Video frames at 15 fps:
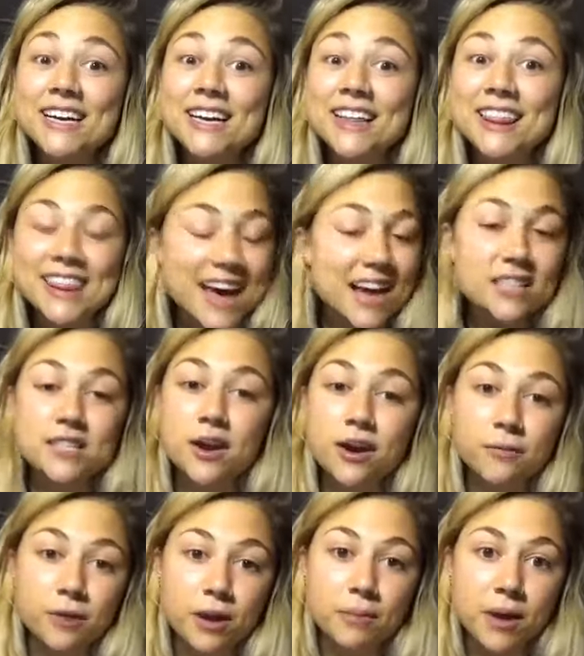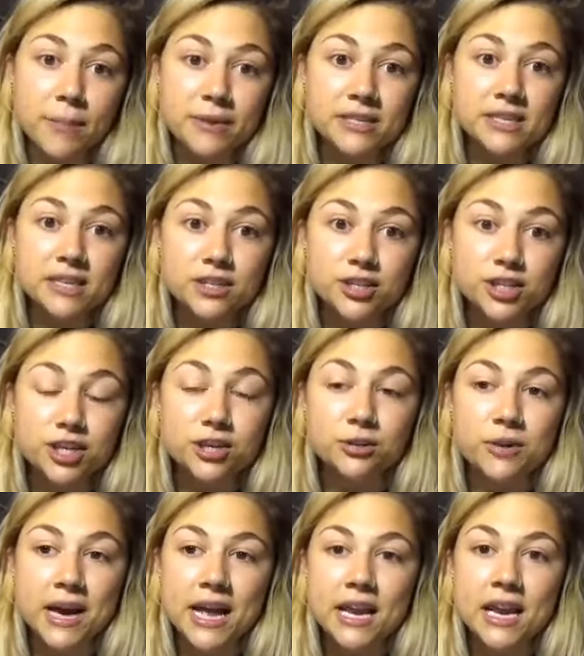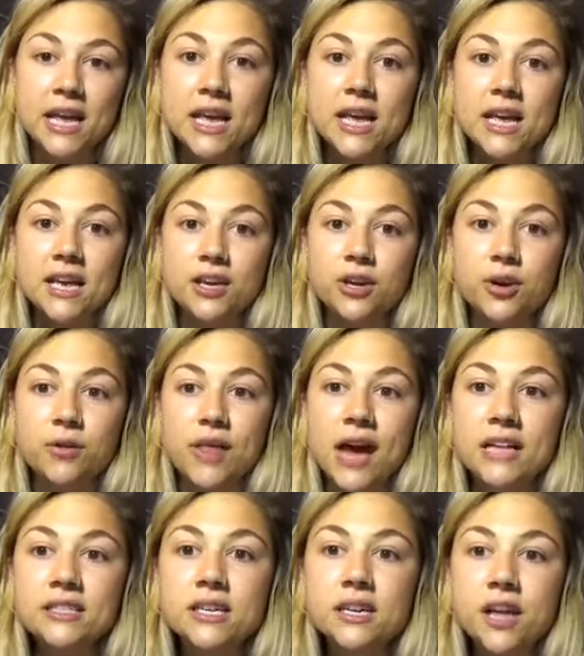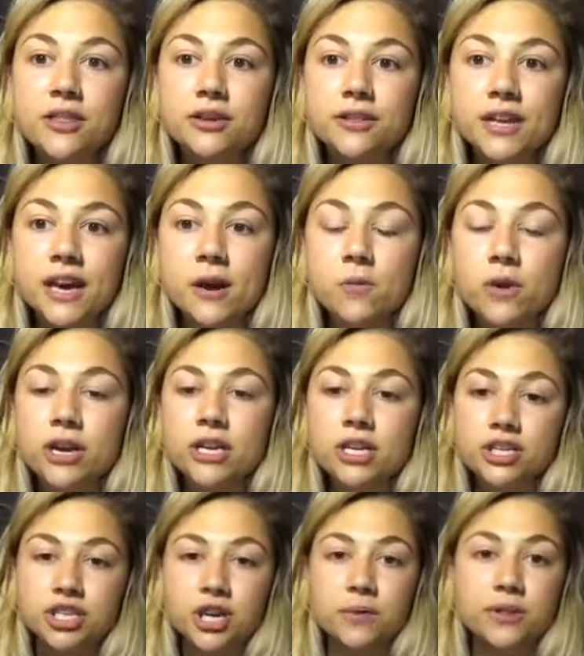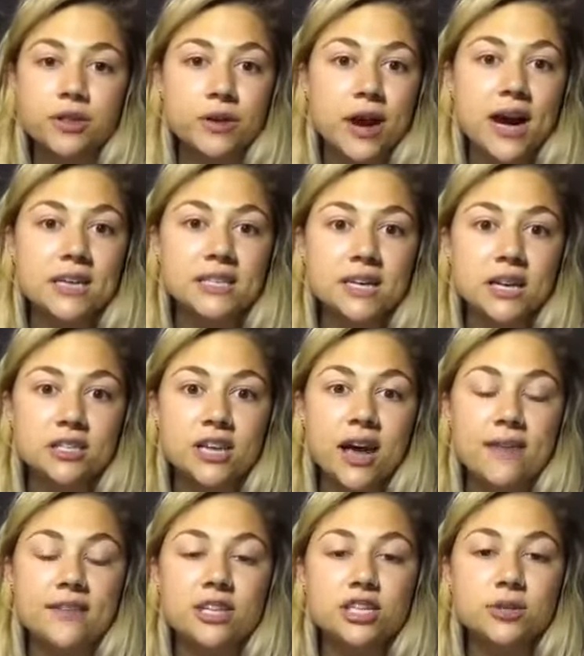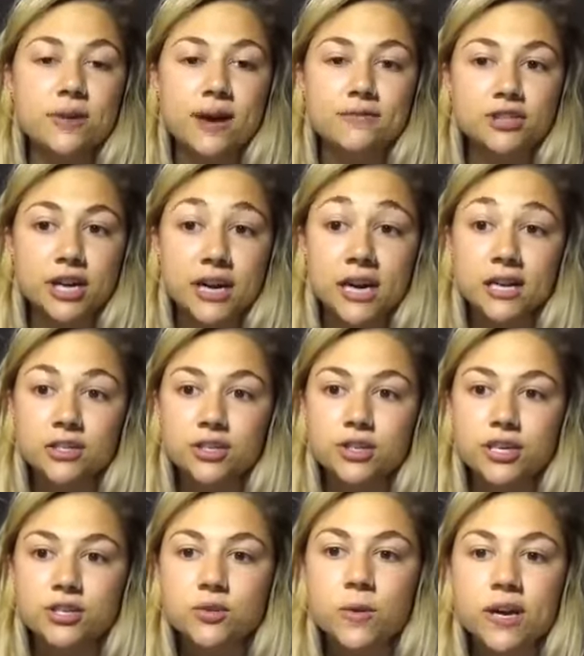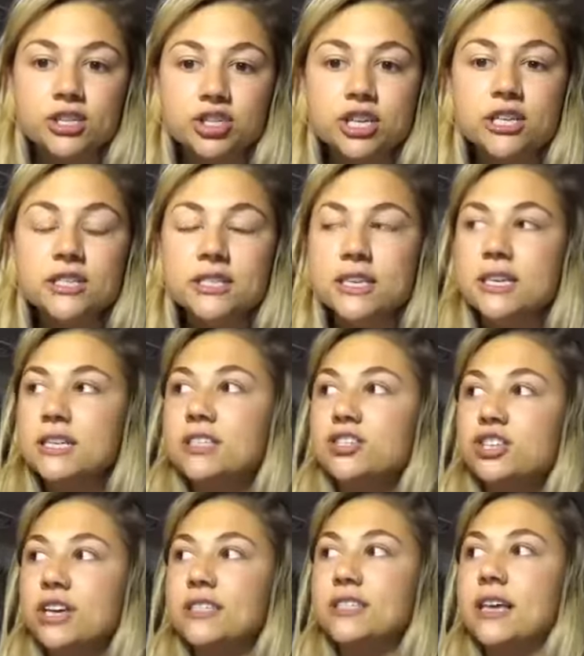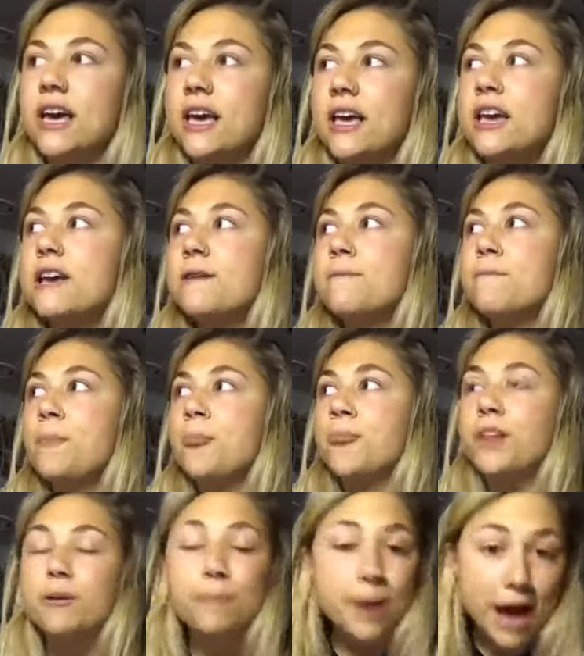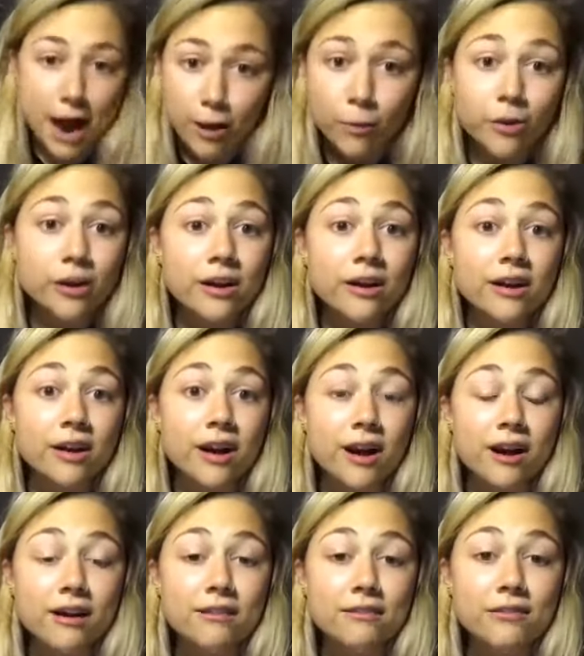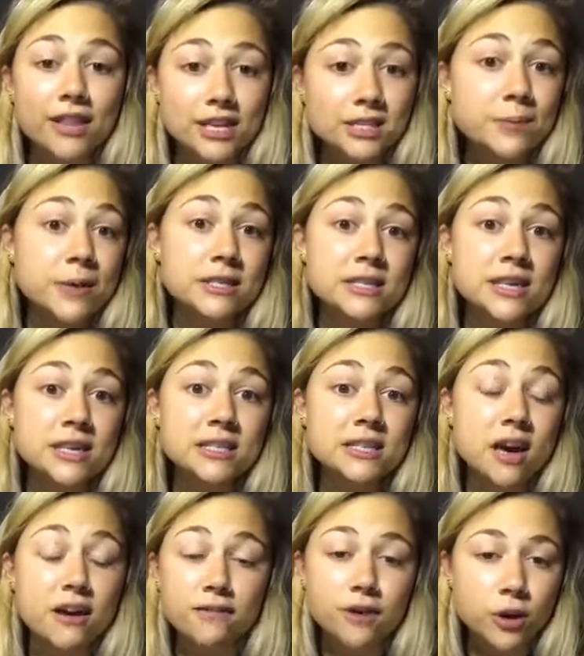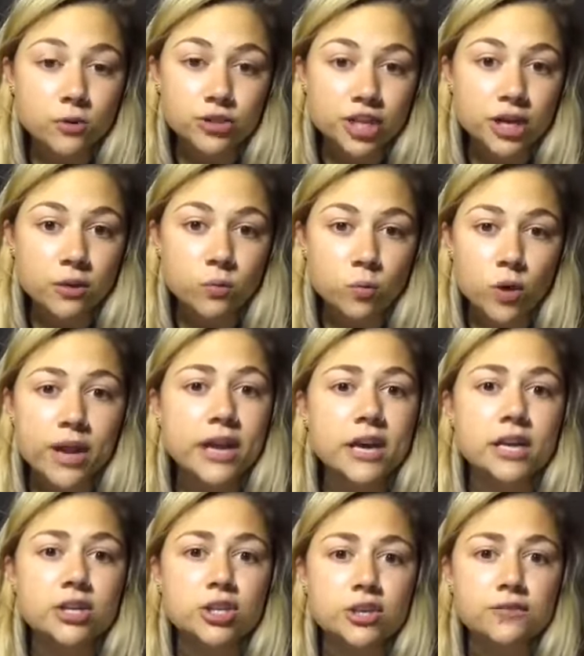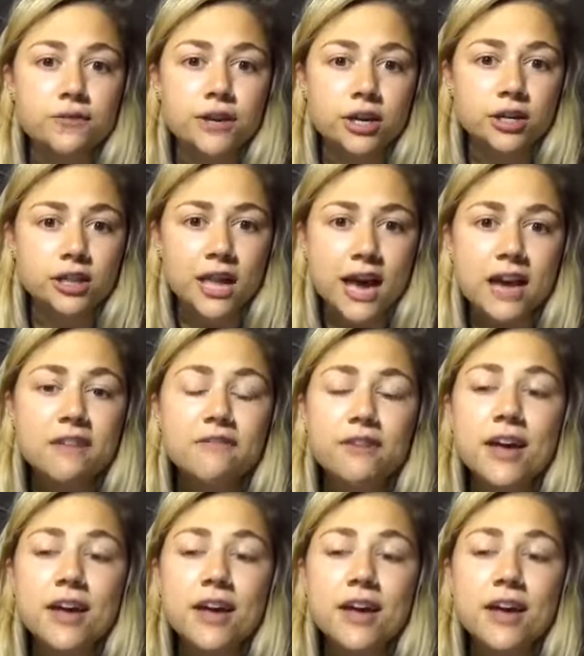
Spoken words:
that is how I run my business too. And that's another thing I wanted to share with you guys, and I'll dive into after I answer these questions, is just like the power of this business of coaching and what it can do for your life,